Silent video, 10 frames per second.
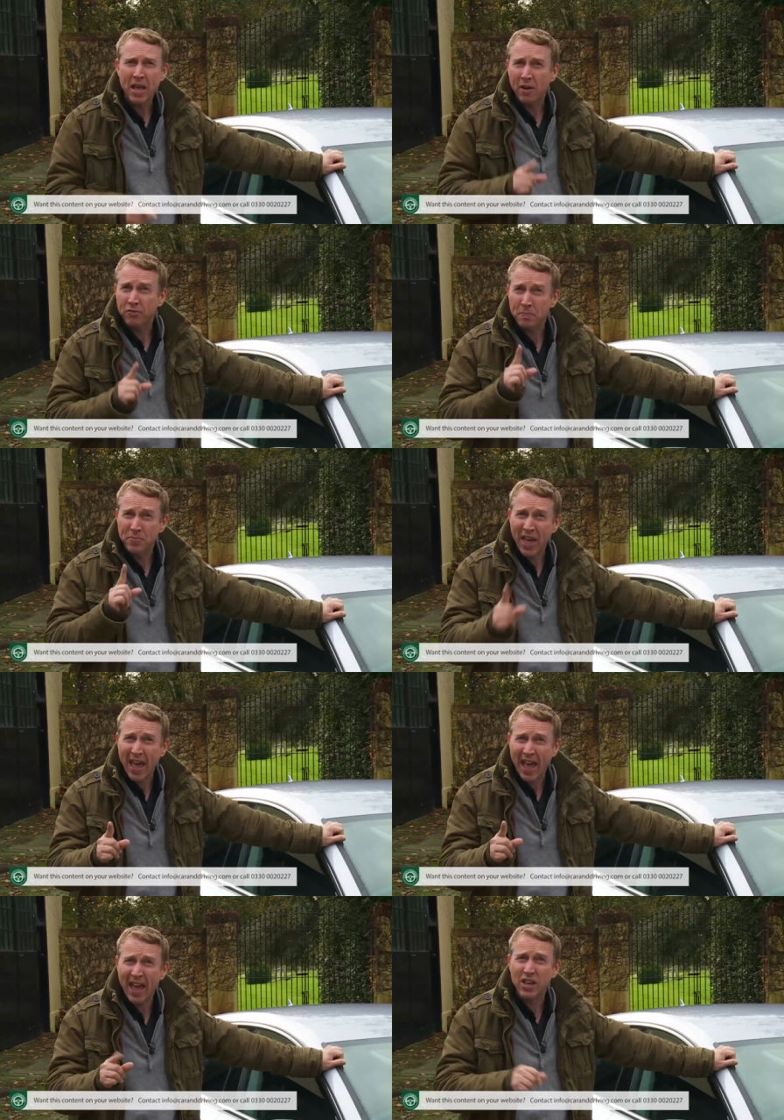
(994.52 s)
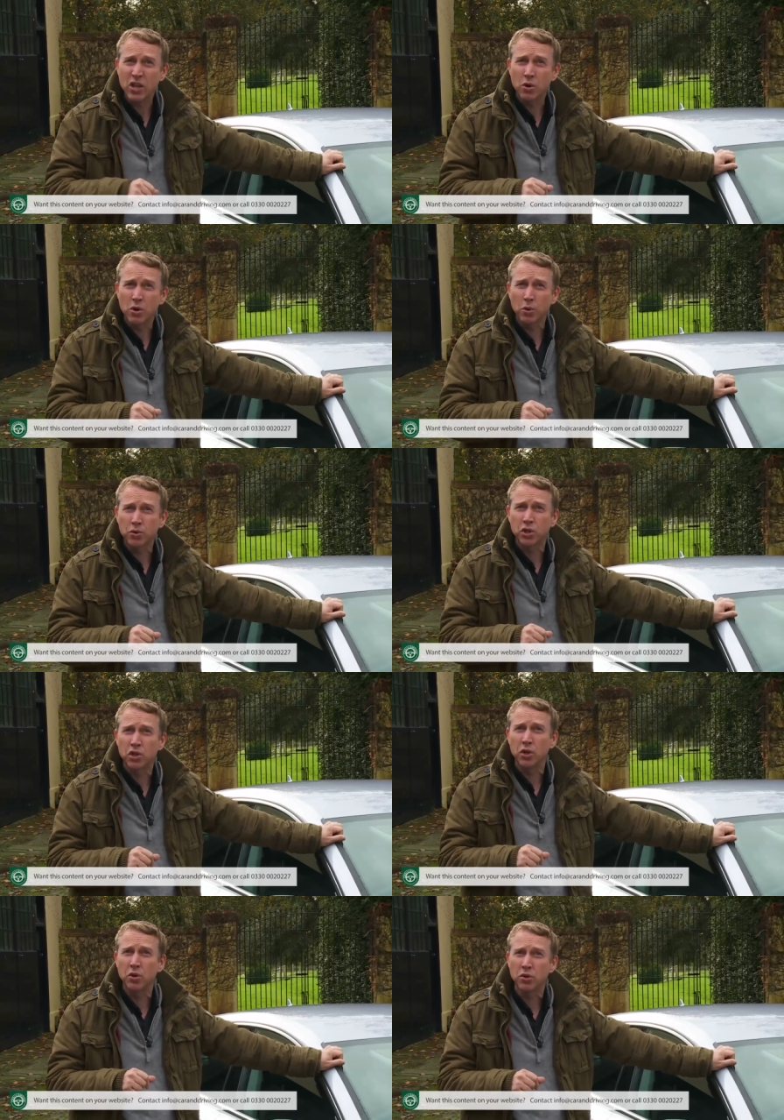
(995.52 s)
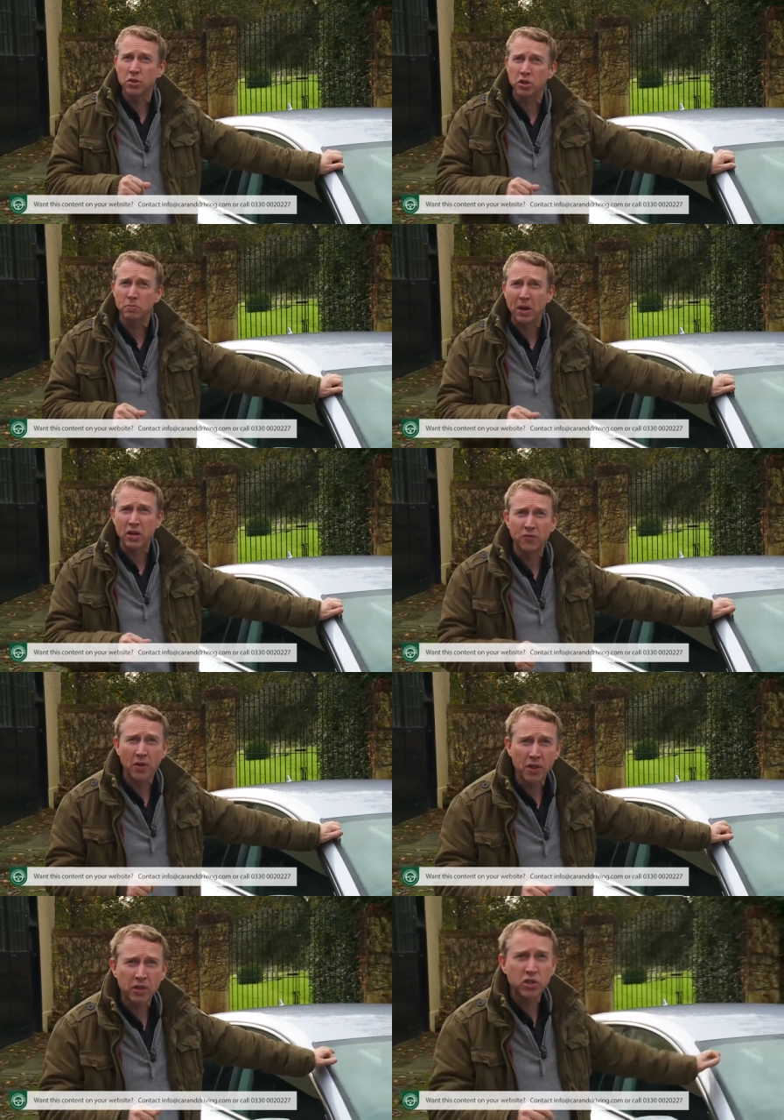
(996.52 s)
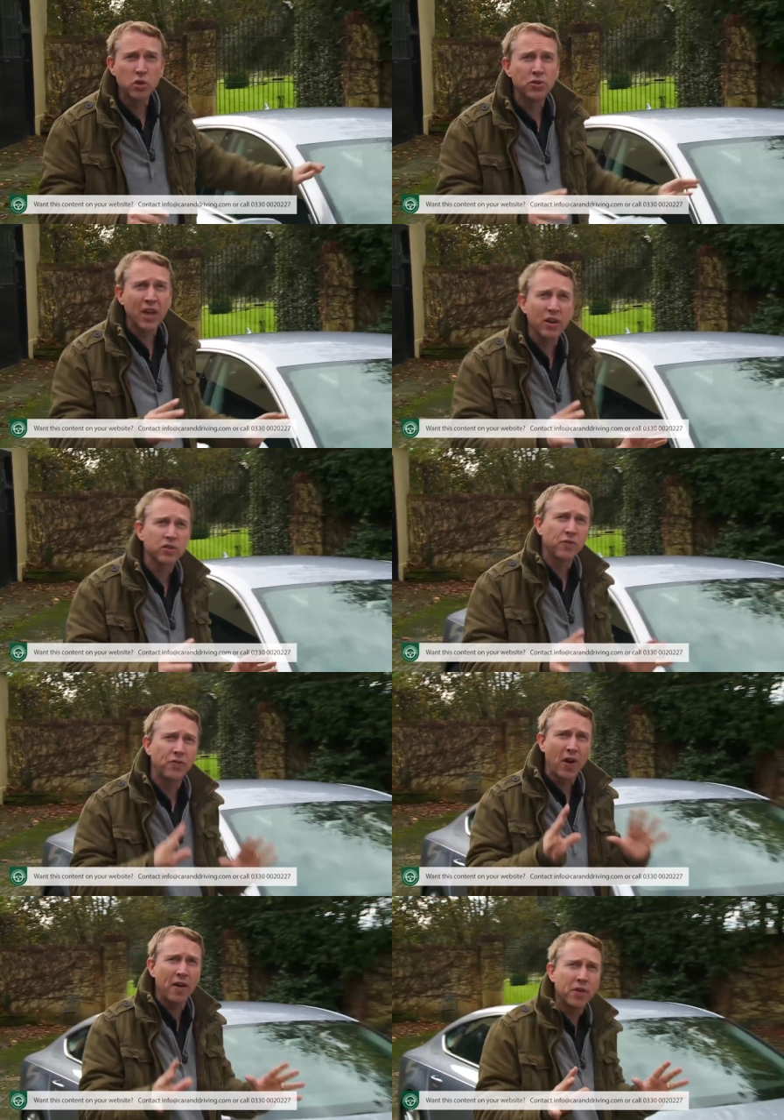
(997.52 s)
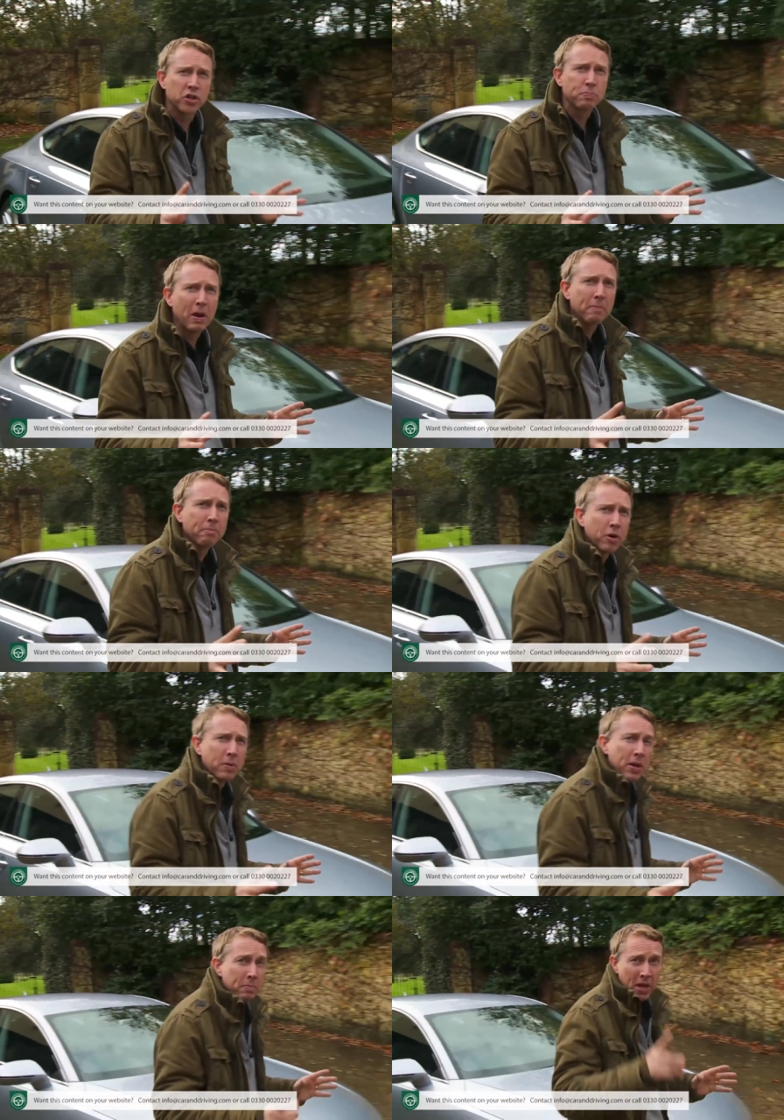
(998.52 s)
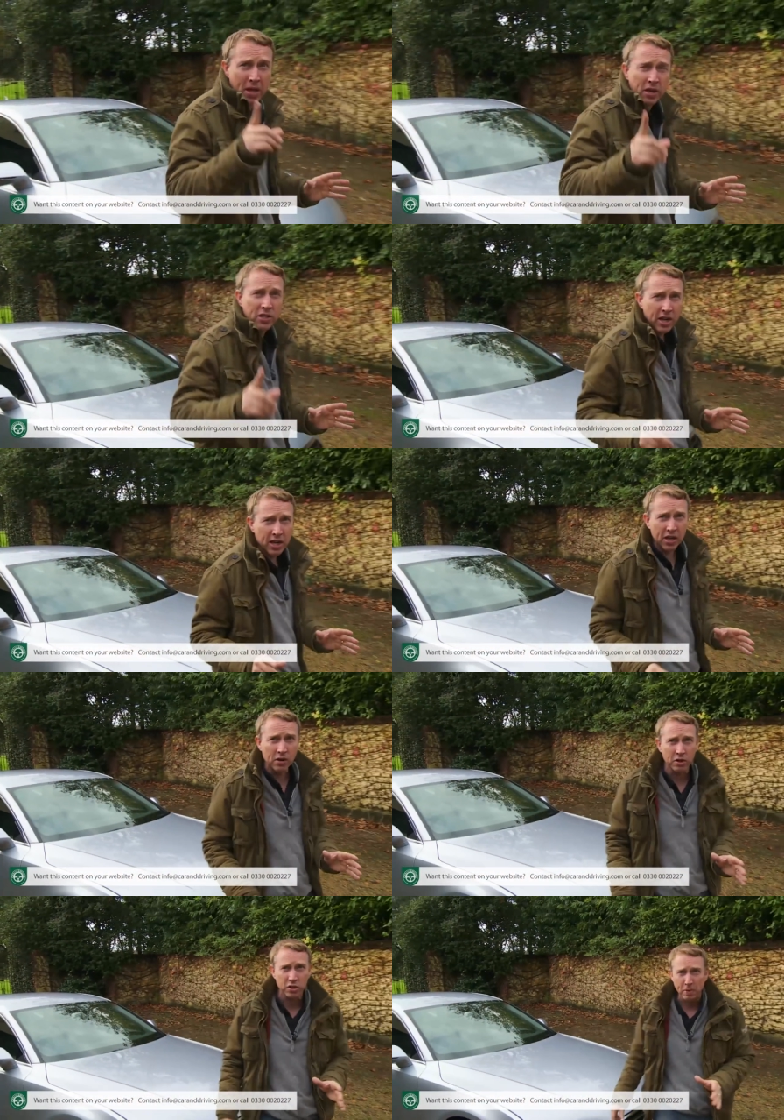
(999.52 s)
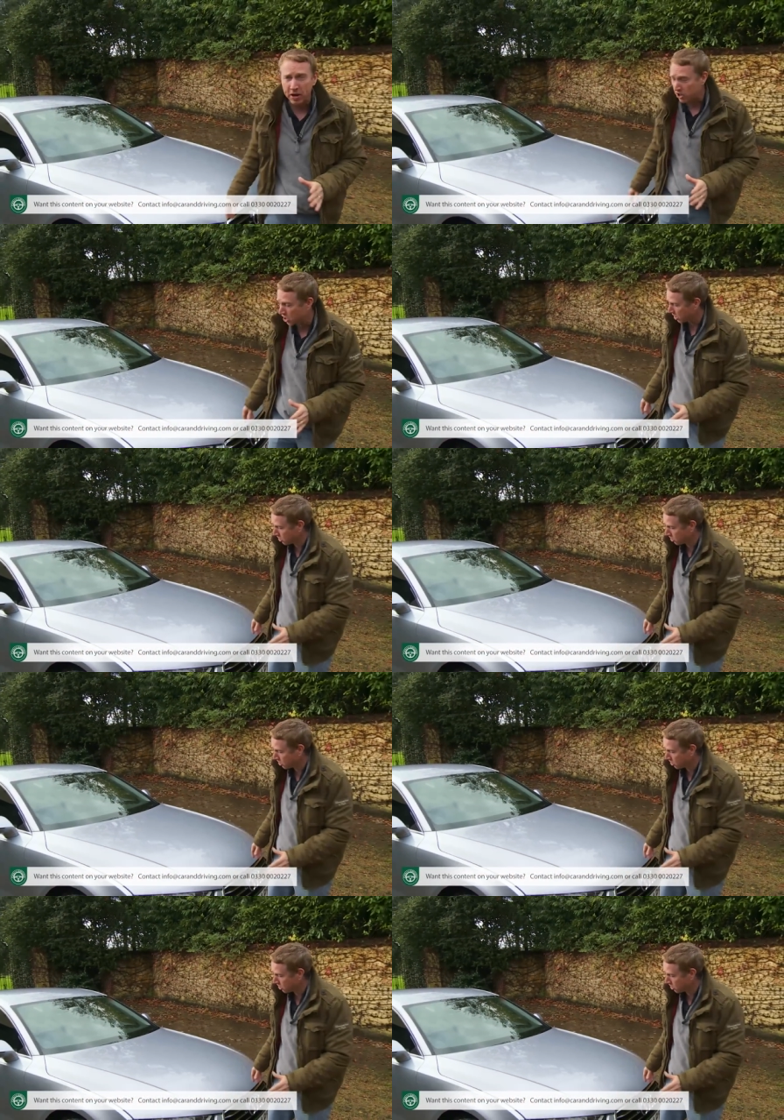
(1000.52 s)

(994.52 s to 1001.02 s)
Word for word: And from there, you can also choose to spend a further £2,500 premium taking your expenditure